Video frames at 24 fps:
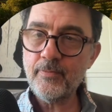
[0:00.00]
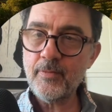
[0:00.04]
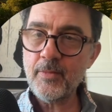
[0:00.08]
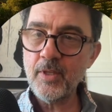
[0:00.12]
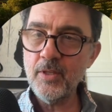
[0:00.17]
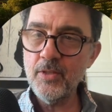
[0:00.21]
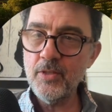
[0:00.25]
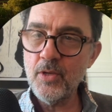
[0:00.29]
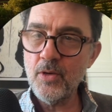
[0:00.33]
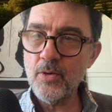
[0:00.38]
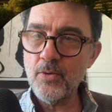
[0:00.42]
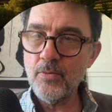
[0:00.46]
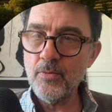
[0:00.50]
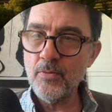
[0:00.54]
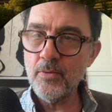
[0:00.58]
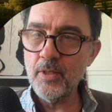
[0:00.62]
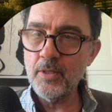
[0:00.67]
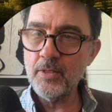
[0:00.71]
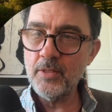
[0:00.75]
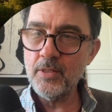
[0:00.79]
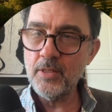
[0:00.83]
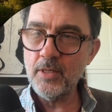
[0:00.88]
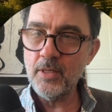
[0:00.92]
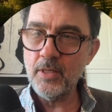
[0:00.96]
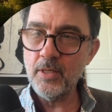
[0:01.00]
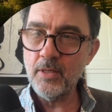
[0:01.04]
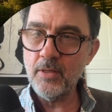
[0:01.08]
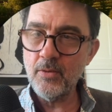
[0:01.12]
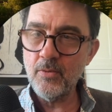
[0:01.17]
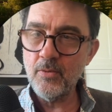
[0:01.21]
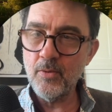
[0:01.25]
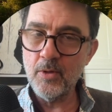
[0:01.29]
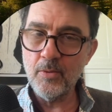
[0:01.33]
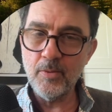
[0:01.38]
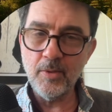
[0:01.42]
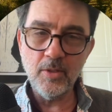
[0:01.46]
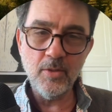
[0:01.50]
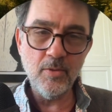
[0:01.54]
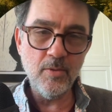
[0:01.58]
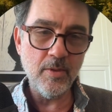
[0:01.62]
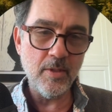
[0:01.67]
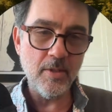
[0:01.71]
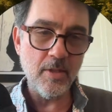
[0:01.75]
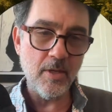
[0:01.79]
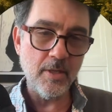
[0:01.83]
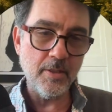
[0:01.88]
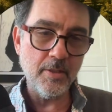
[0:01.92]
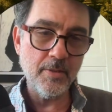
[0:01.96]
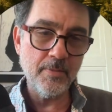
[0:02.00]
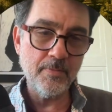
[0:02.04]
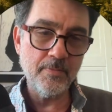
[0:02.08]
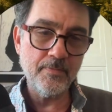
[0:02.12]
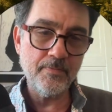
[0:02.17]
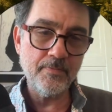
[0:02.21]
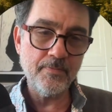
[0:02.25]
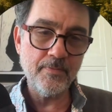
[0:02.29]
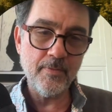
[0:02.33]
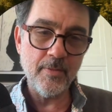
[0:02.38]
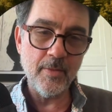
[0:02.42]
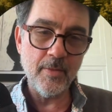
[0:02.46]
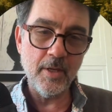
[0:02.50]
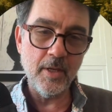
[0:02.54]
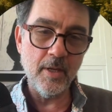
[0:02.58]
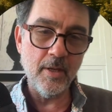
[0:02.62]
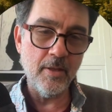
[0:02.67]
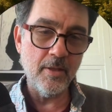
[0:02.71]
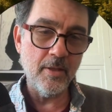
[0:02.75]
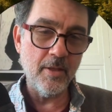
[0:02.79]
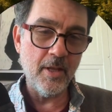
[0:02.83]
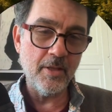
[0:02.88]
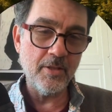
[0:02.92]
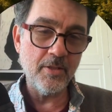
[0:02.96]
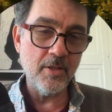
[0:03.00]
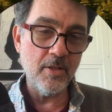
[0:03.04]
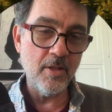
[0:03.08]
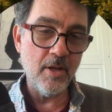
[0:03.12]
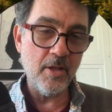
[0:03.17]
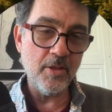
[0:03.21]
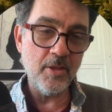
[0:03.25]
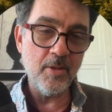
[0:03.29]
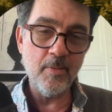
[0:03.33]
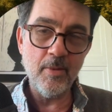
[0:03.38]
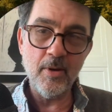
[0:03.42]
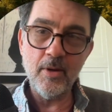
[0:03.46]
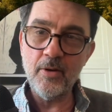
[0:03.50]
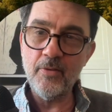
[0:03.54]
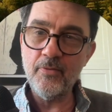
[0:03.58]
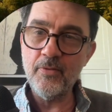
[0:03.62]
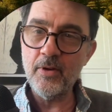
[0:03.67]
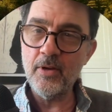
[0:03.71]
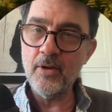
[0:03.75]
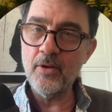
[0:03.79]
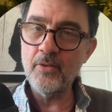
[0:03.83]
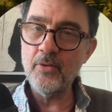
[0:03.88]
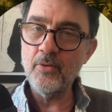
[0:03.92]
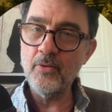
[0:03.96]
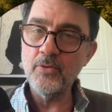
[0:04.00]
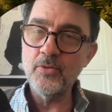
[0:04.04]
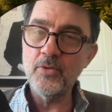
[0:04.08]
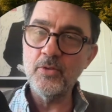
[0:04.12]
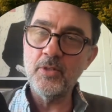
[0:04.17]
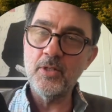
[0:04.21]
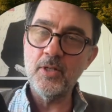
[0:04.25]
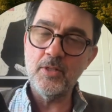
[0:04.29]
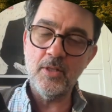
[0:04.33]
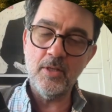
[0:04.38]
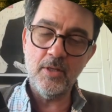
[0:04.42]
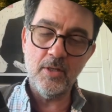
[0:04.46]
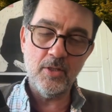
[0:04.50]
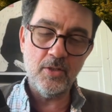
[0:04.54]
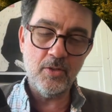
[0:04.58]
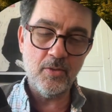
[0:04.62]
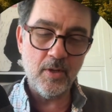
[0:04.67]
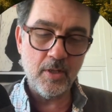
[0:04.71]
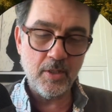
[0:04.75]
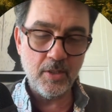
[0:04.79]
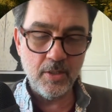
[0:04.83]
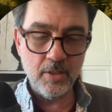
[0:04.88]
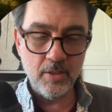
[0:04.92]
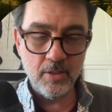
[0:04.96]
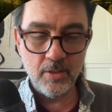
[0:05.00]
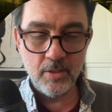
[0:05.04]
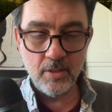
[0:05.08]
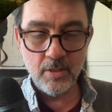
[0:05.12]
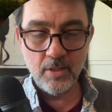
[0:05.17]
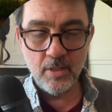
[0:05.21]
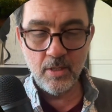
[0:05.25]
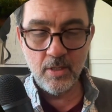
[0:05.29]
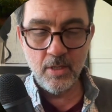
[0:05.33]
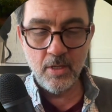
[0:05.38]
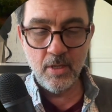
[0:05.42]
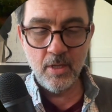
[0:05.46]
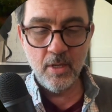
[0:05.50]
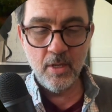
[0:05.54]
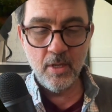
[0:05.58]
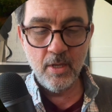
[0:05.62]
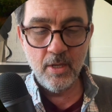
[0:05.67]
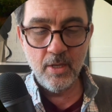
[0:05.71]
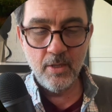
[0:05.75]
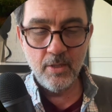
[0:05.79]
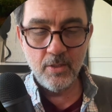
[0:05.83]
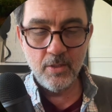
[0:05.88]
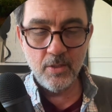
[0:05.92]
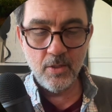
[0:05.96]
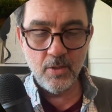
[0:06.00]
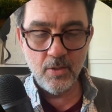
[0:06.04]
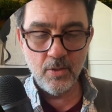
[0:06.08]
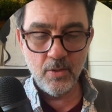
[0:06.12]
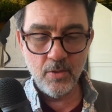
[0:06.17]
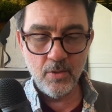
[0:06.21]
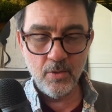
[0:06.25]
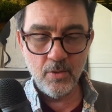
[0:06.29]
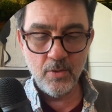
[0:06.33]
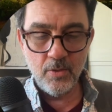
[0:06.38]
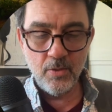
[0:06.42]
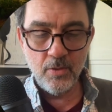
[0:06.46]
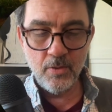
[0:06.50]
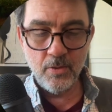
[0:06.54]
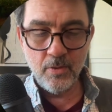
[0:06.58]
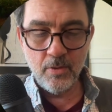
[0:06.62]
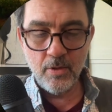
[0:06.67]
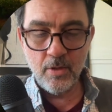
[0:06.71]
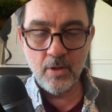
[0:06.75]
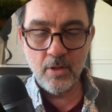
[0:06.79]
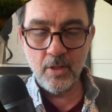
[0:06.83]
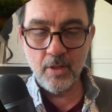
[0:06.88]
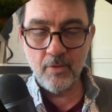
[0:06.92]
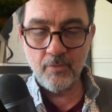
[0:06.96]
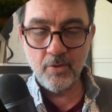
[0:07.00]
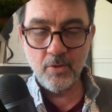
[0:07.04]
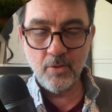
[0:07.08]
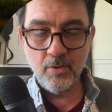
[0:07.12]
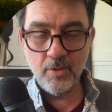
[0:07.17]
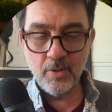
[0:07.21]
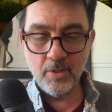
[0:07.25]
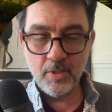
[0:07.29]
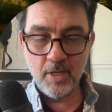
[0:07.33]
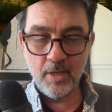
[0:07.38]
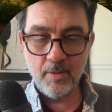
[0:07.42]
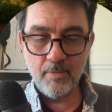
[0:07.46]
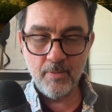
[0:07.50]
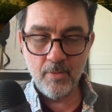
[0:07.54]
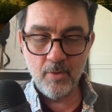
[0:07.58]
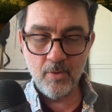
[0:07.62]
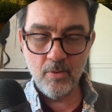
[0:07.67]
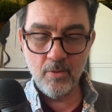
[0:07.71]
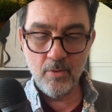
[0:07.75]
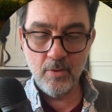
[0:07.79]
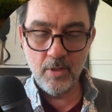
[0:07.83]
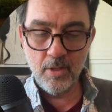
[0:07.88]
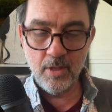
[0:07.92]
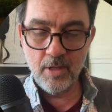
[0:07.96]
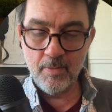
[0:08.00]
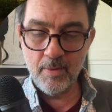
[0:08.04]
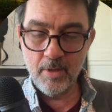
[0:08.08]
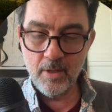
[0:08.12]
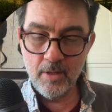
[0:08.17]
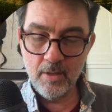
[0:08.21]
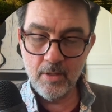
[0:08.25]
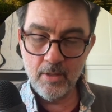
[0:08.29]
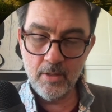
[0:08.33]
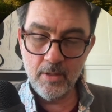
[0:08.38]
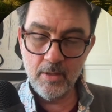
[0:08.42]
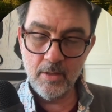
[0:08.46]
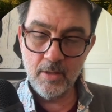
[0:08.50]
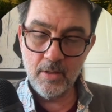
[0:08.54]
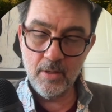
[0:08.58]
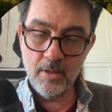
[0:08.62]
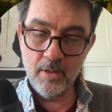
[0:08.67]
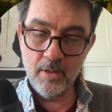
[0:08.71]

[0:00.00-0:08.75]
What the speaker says: So let's see, what do we do with that? Again, that's not the model file. Those are just the instructions. So all I have to do is type llama